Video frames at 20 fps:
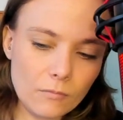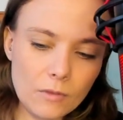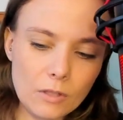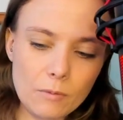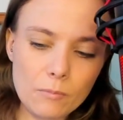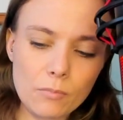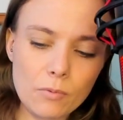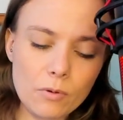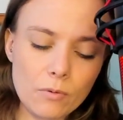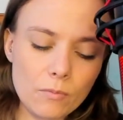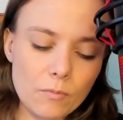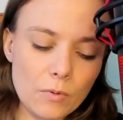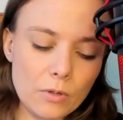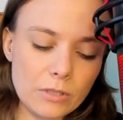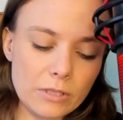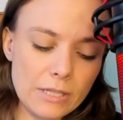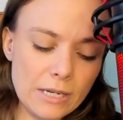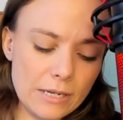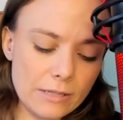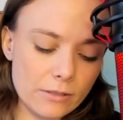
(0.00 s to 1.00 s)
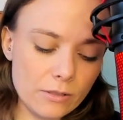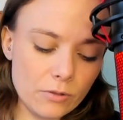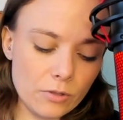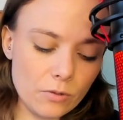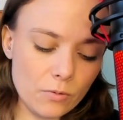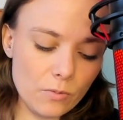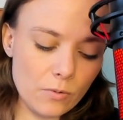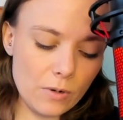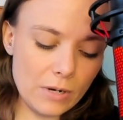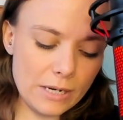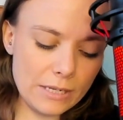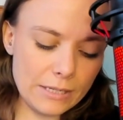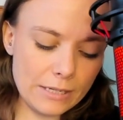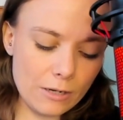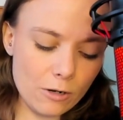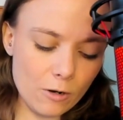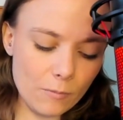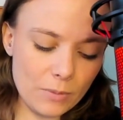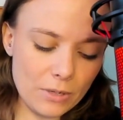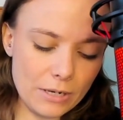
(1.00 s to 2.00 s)
But yeah, so you're
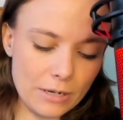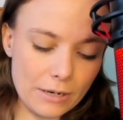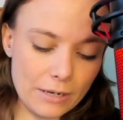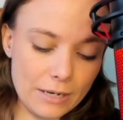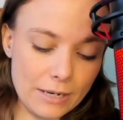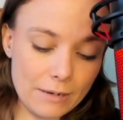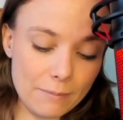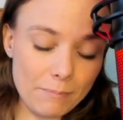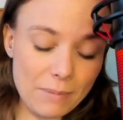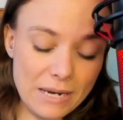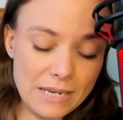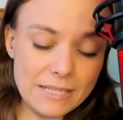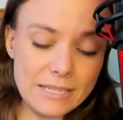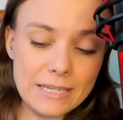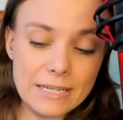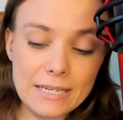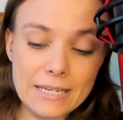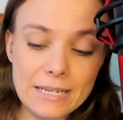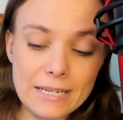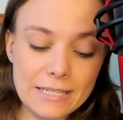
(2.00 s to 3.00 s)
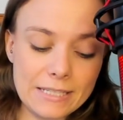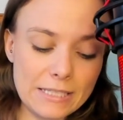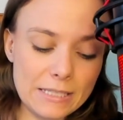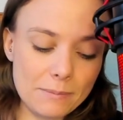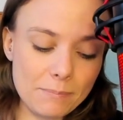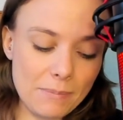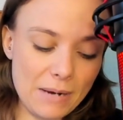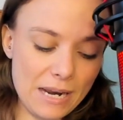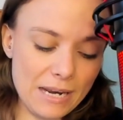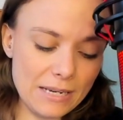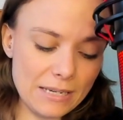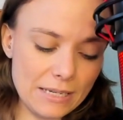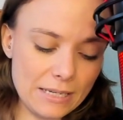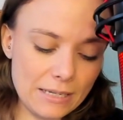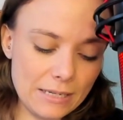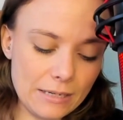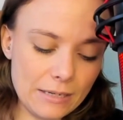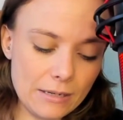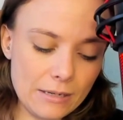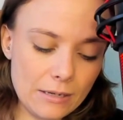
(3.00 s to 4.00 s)
ending up here basically
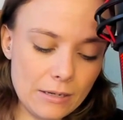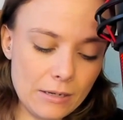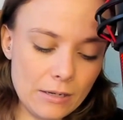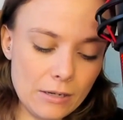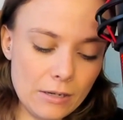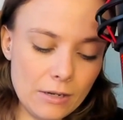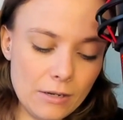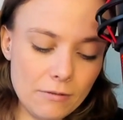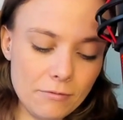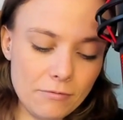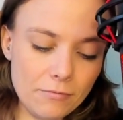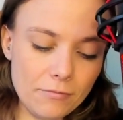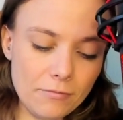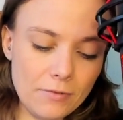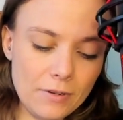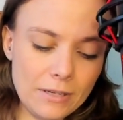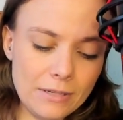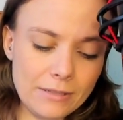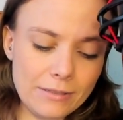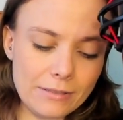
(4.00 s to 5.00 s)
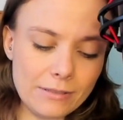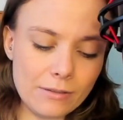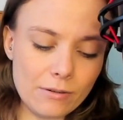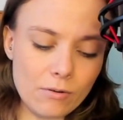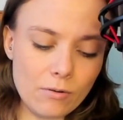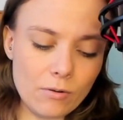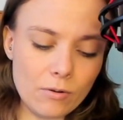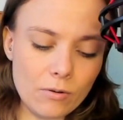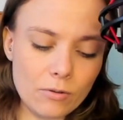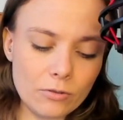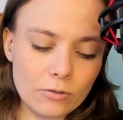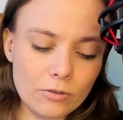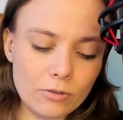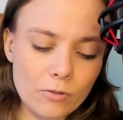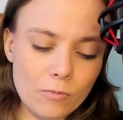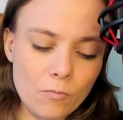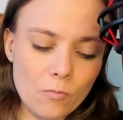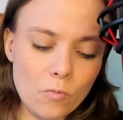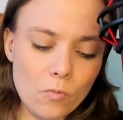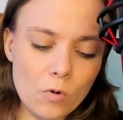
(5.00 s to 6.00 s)
expanding. Things are
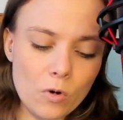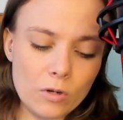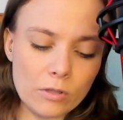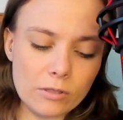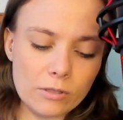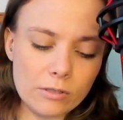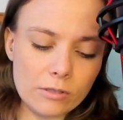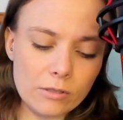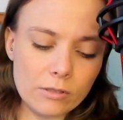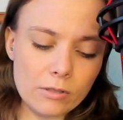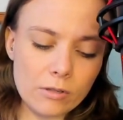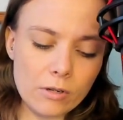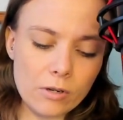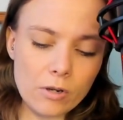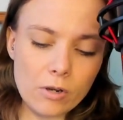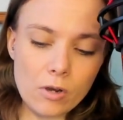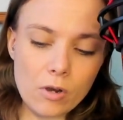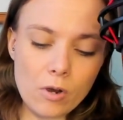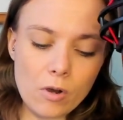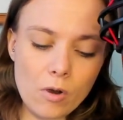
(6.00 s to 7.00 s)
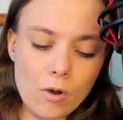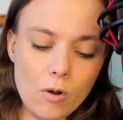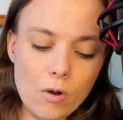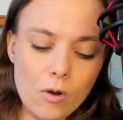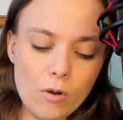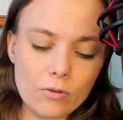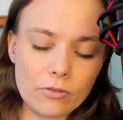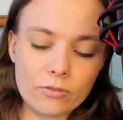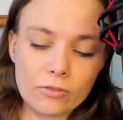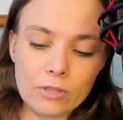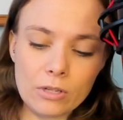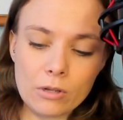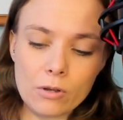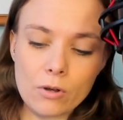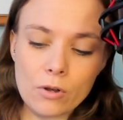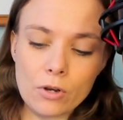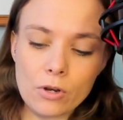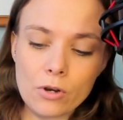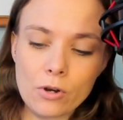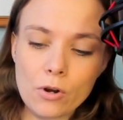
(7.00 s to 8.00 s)
somewhat still
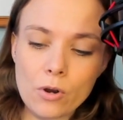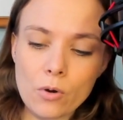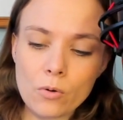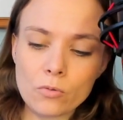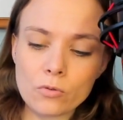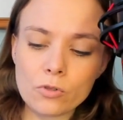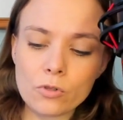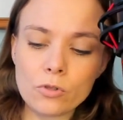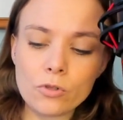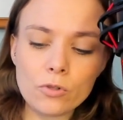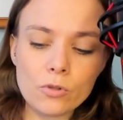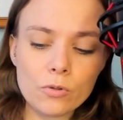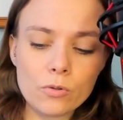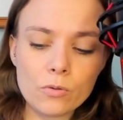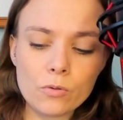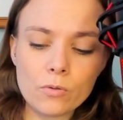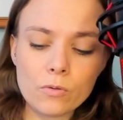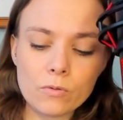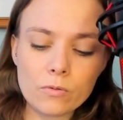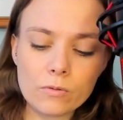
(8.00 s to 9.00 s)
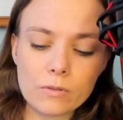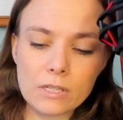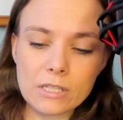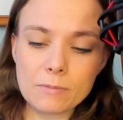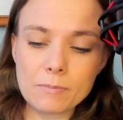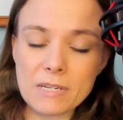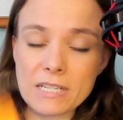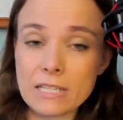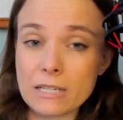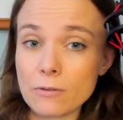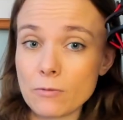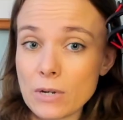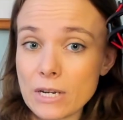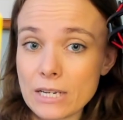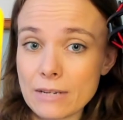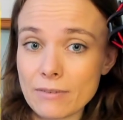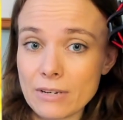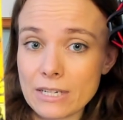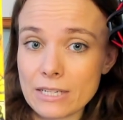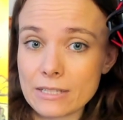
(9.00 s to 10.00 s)
unknown to you. That's basically
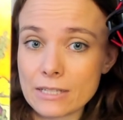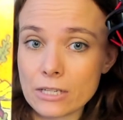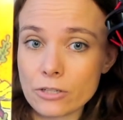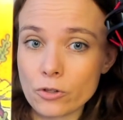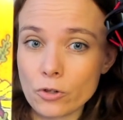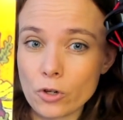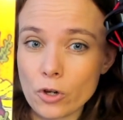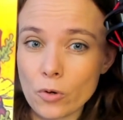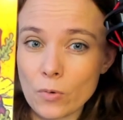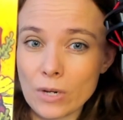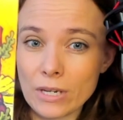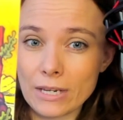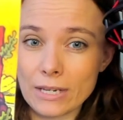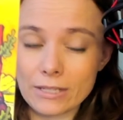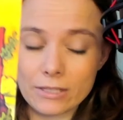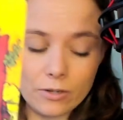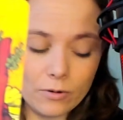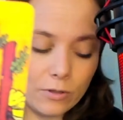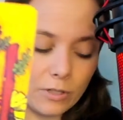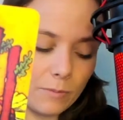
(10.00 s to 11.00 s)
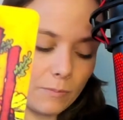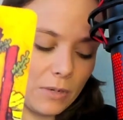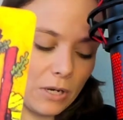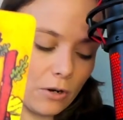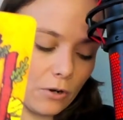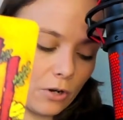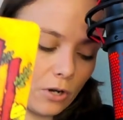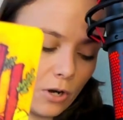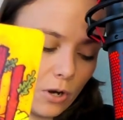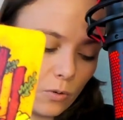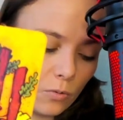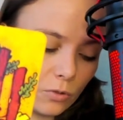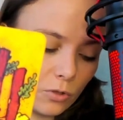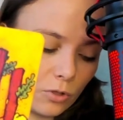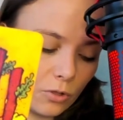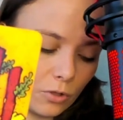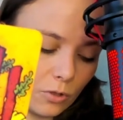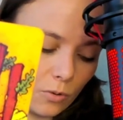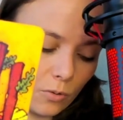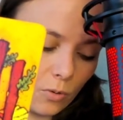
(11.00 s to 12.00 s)
wherever it is that you're going, it's going to be unknown
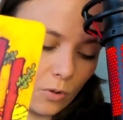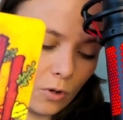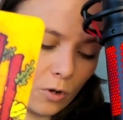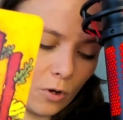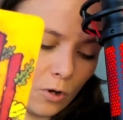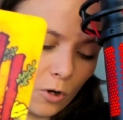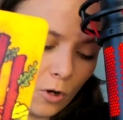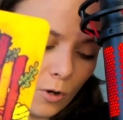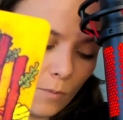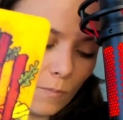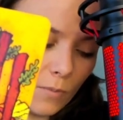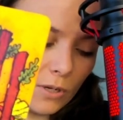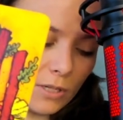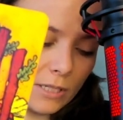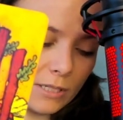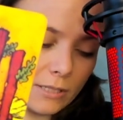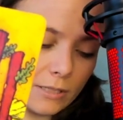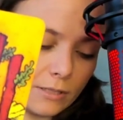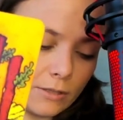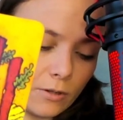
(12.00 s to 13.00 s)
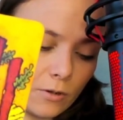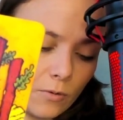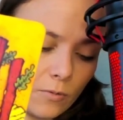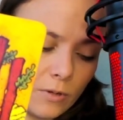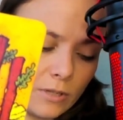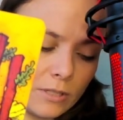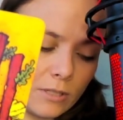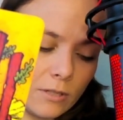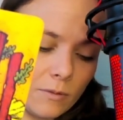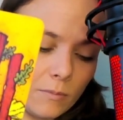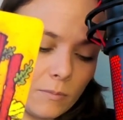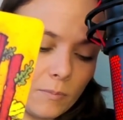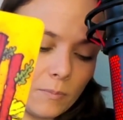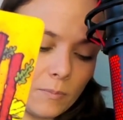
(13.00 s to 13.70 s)
to you, but it's going to